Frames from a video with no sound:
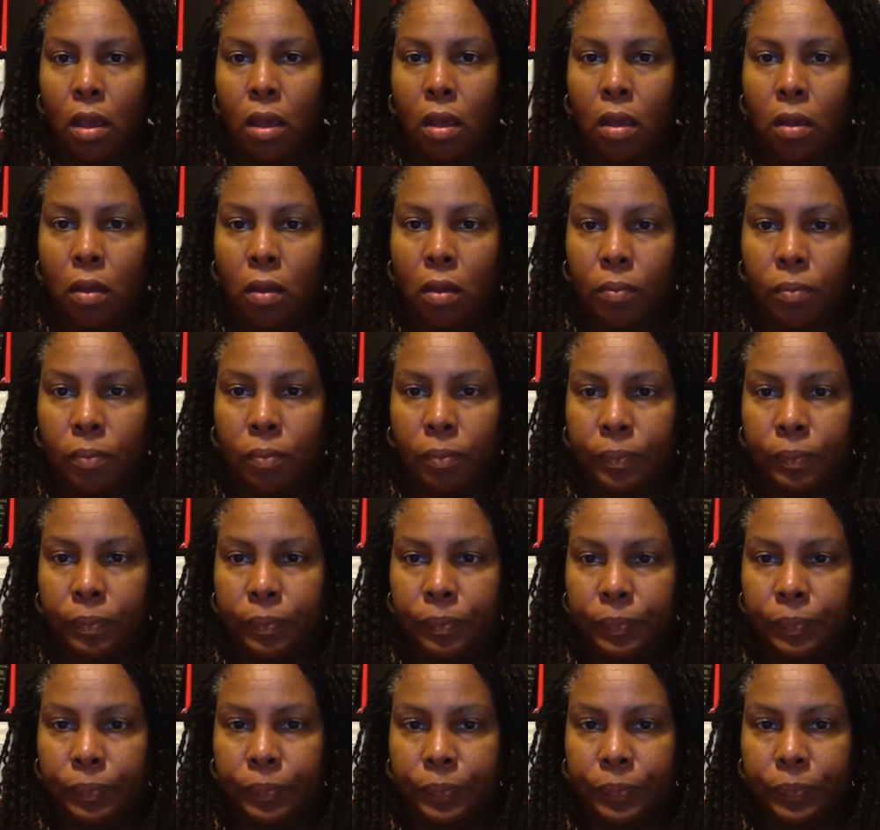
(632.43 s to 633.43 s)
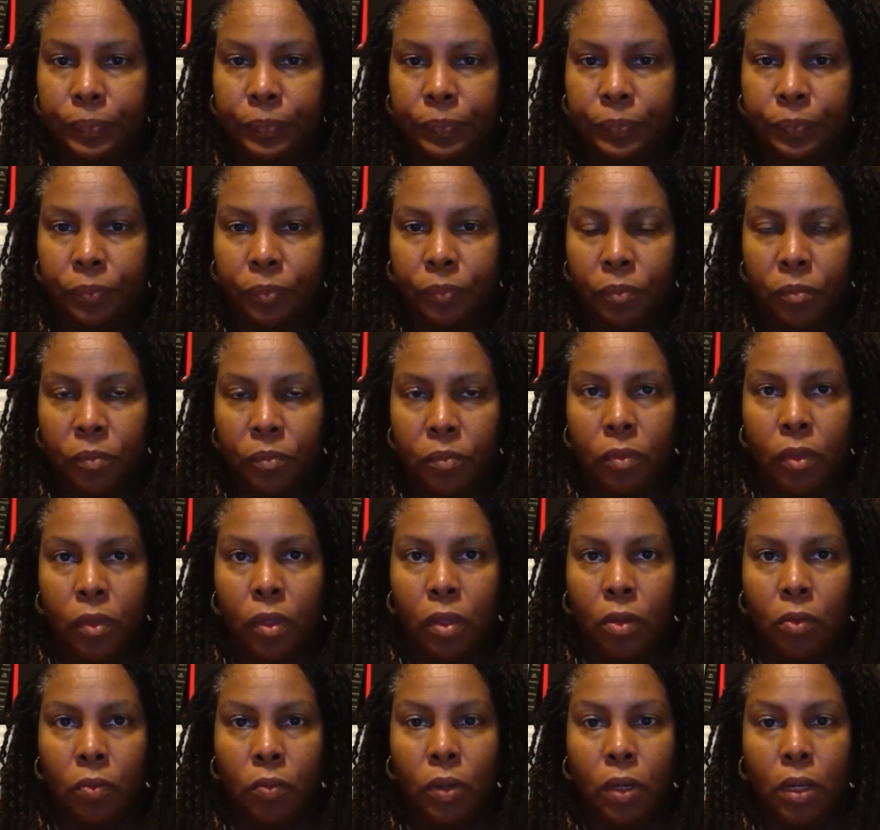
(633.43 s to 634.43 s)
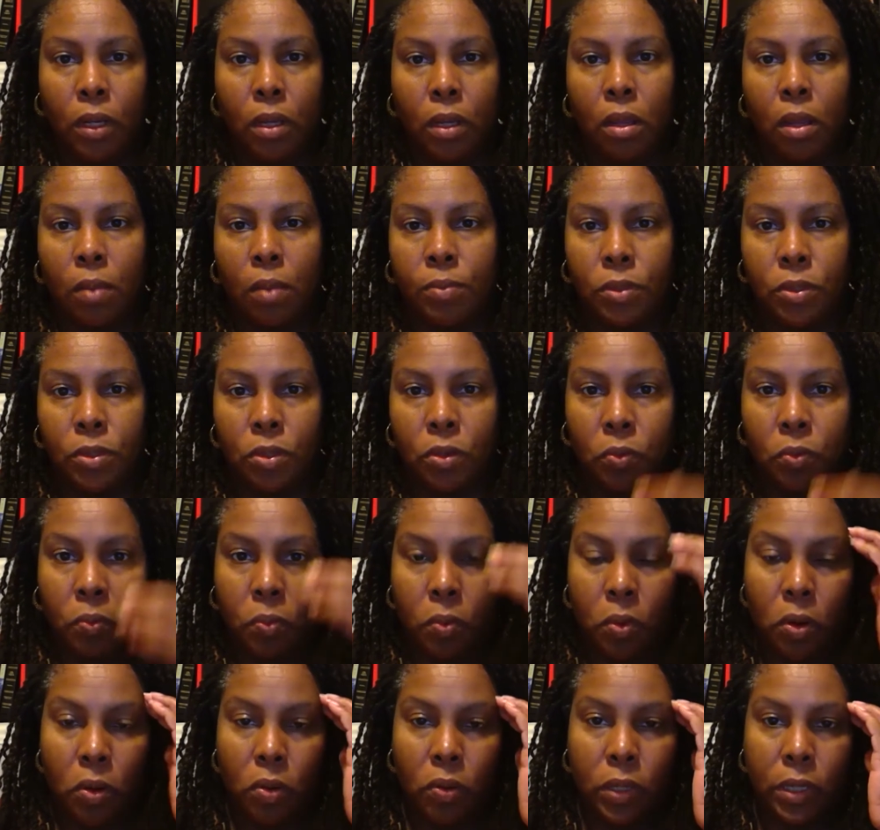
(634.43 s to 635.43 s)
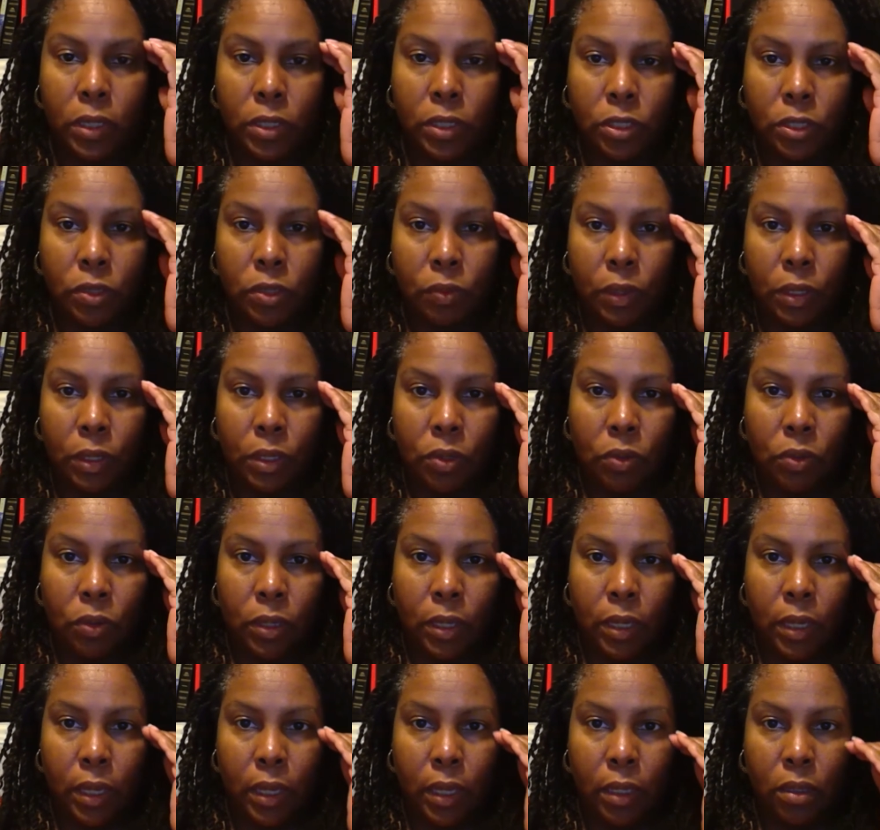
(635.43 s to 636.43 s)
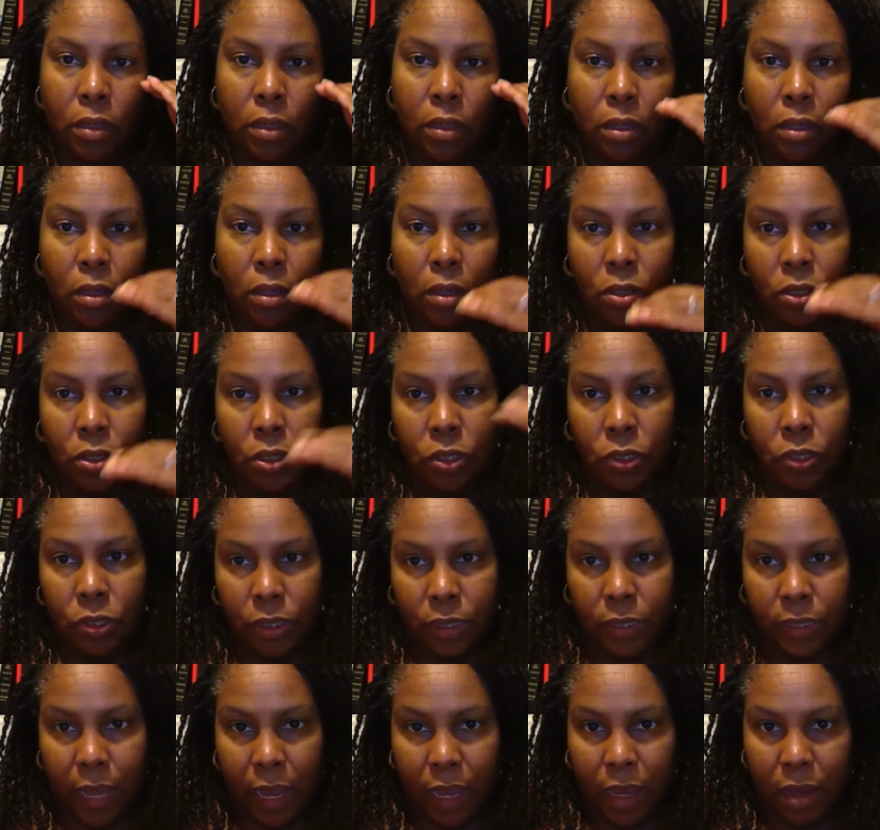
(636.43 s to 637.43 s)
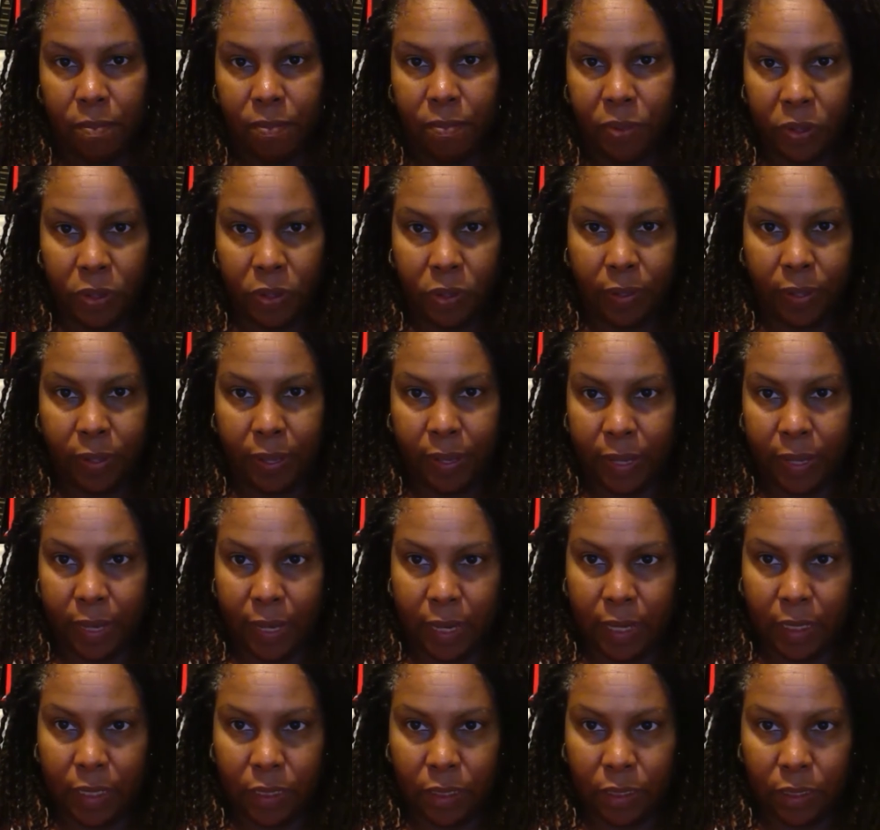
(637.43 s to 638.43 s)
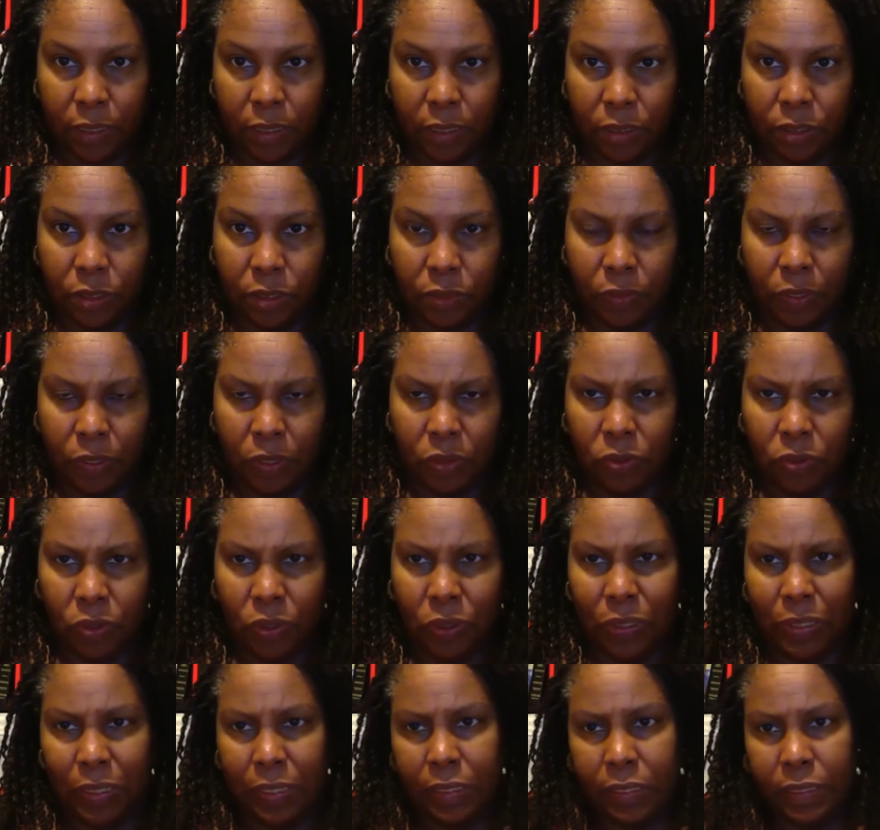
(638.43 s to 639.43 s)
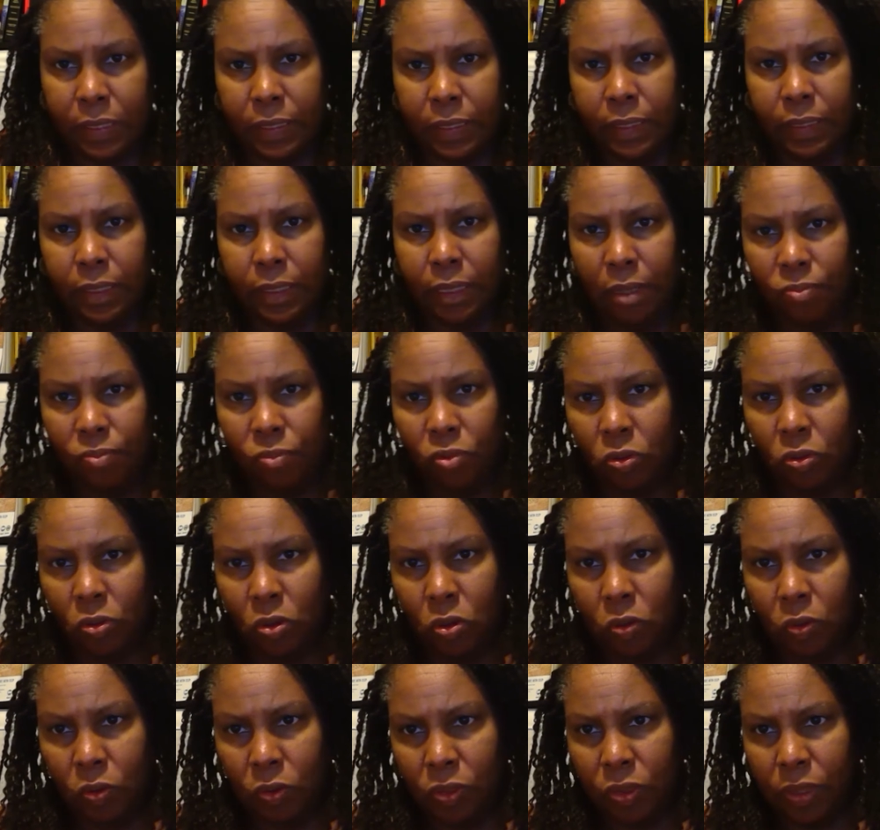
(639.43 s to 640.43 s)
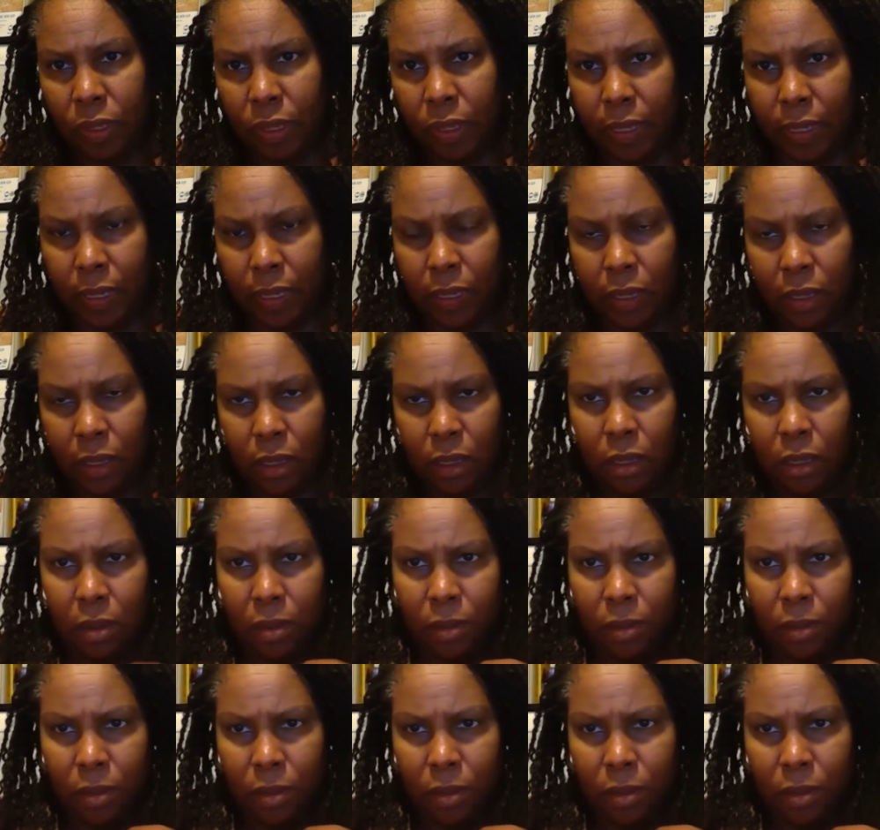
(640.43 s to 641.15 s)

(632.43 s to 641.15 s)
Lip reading: When it comes to world history, you can choose a time period like ancient history, or you can just skim through the whole thing.